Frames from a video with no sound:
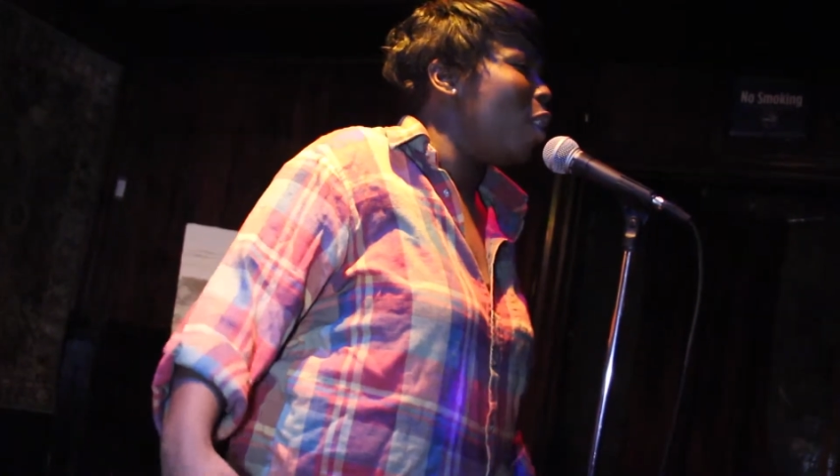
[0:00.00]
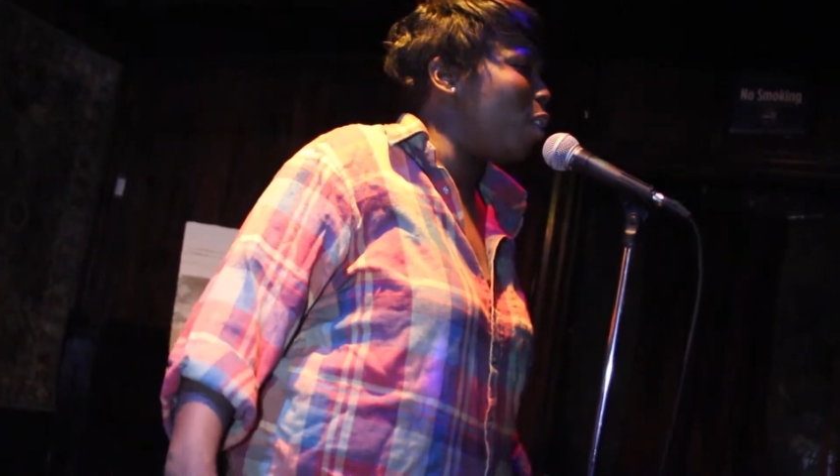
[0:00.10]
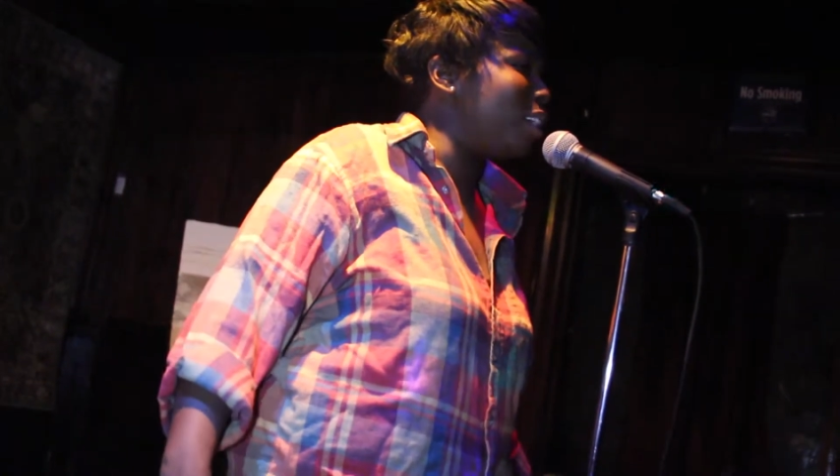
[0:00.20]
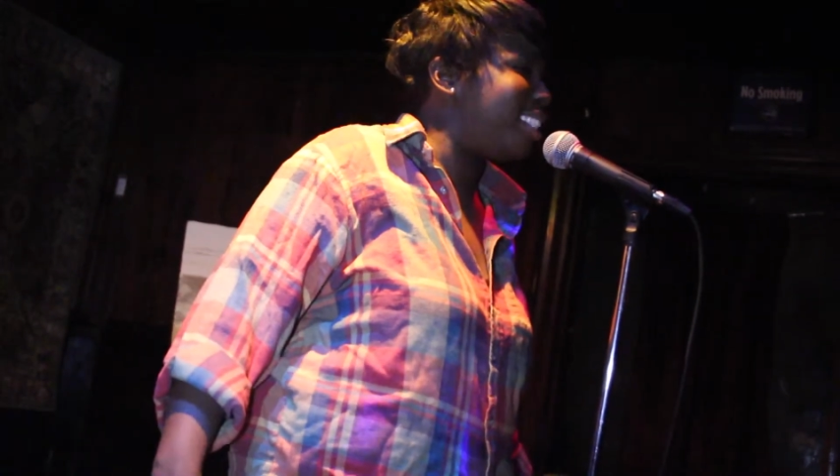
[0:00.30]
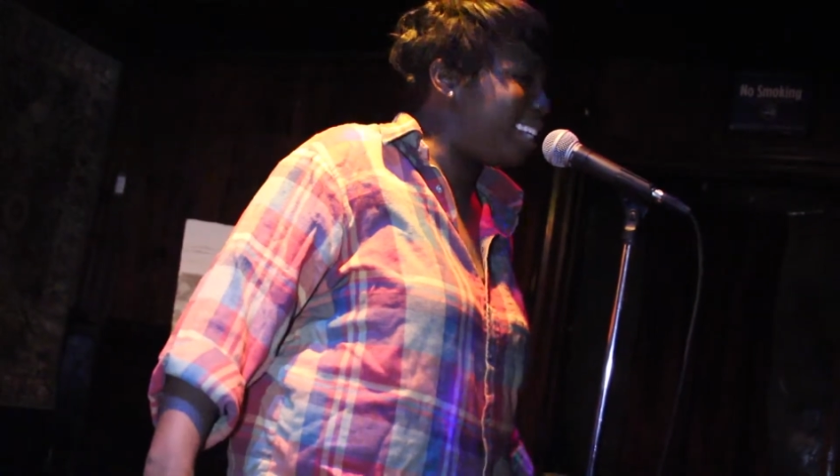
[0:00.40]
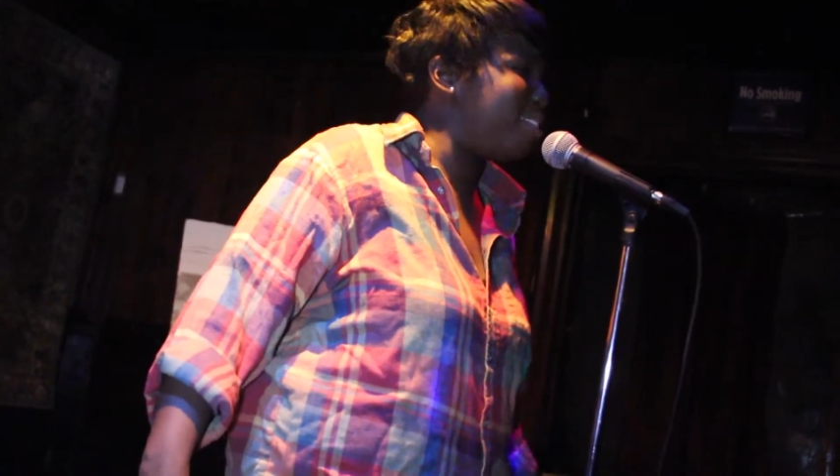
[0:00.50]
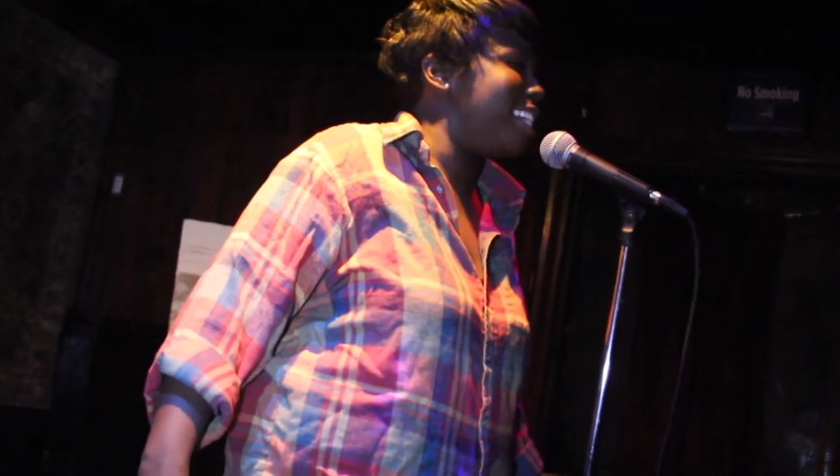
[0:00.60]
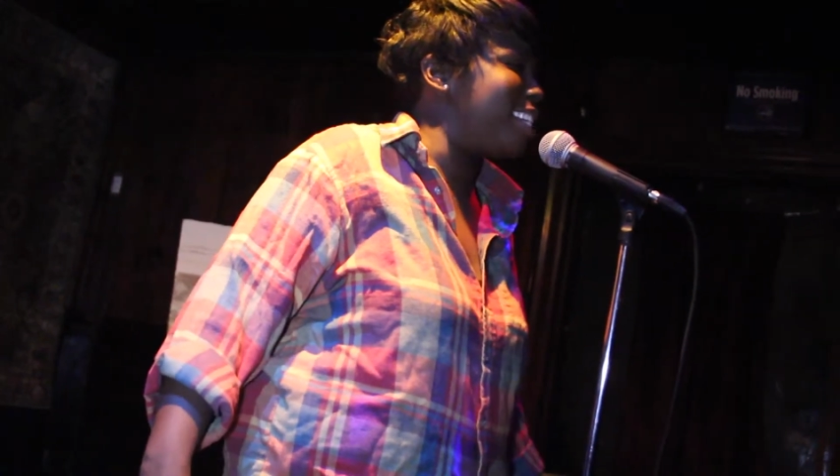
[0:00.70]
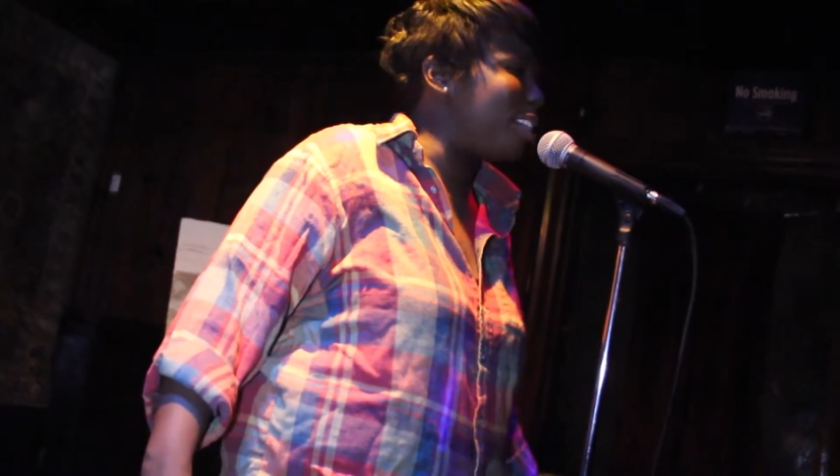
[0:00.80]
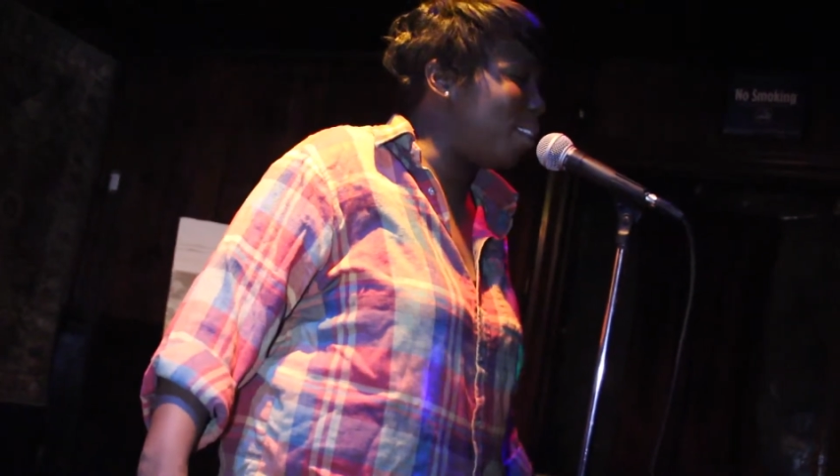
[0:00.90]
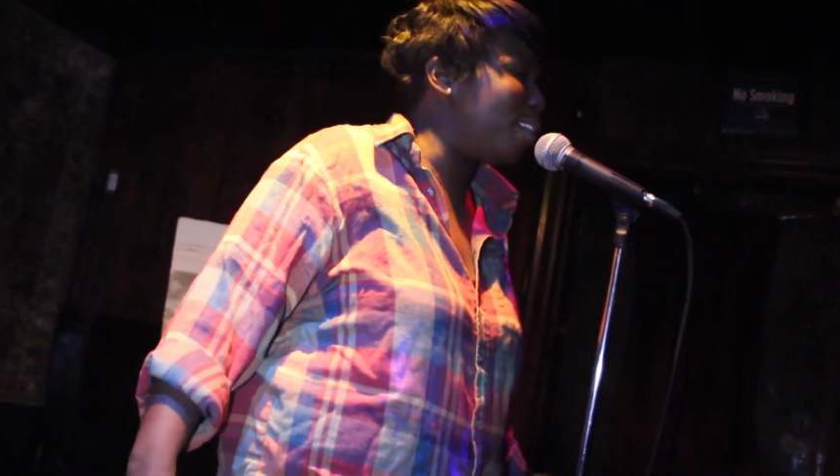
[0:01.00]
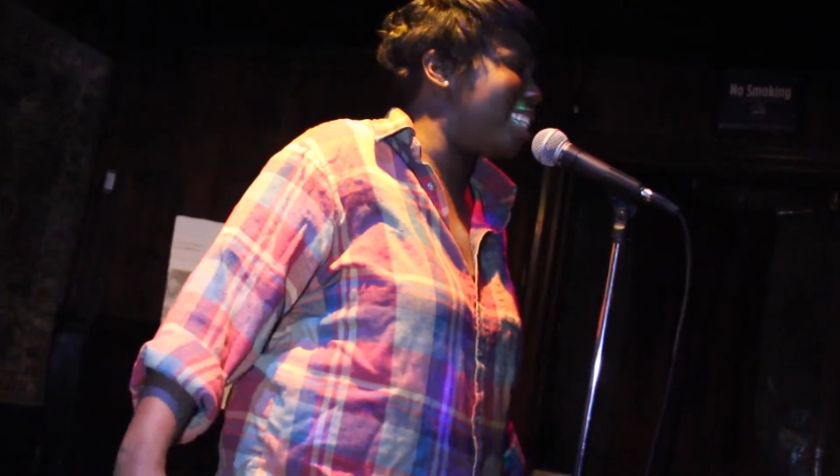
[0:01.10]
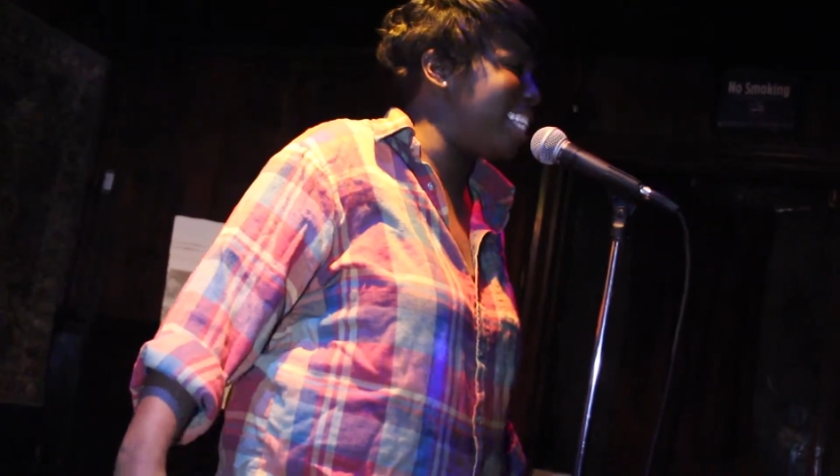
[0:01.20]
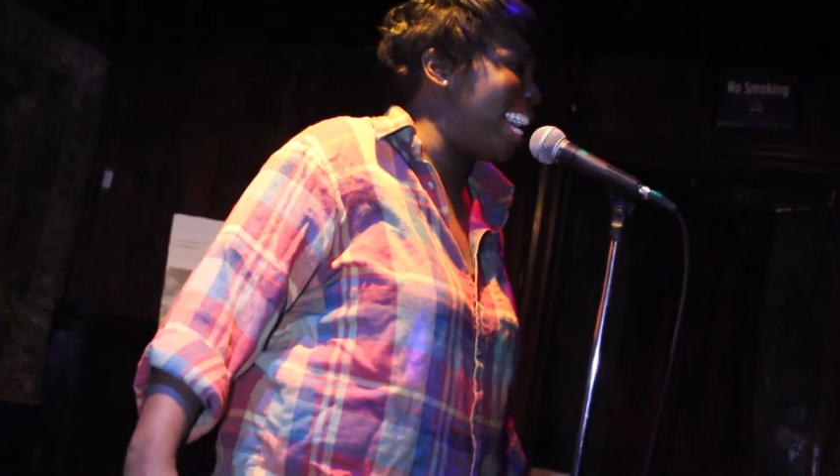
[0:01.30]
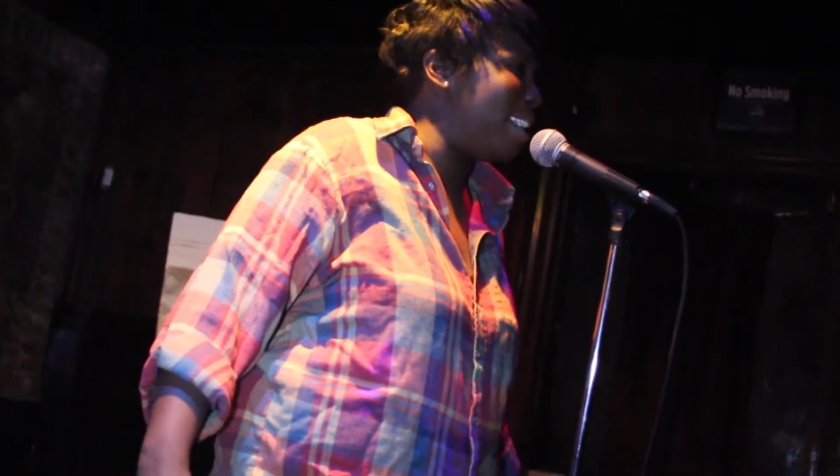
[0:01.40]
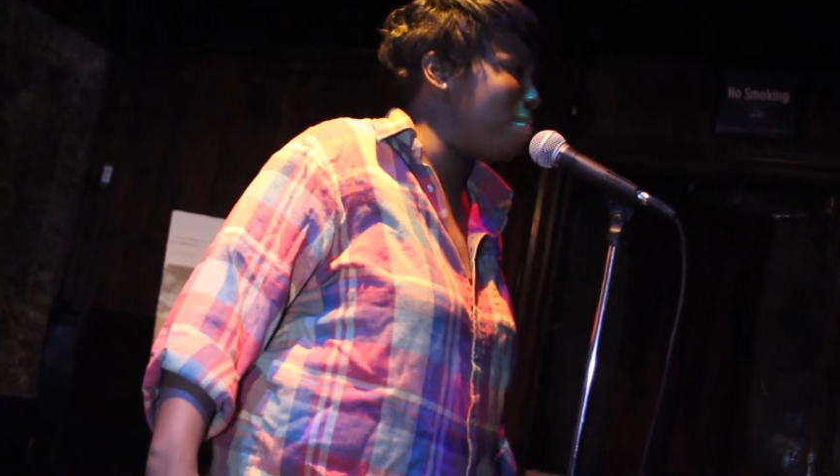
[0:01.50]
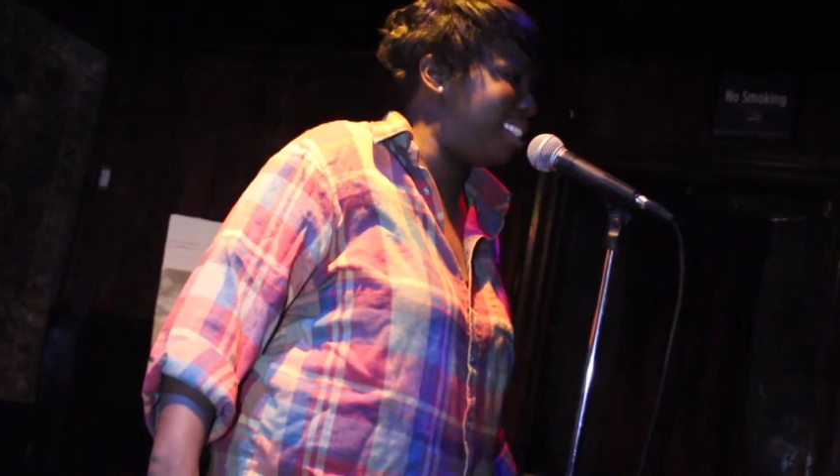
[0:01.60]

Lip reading: or serious all the time.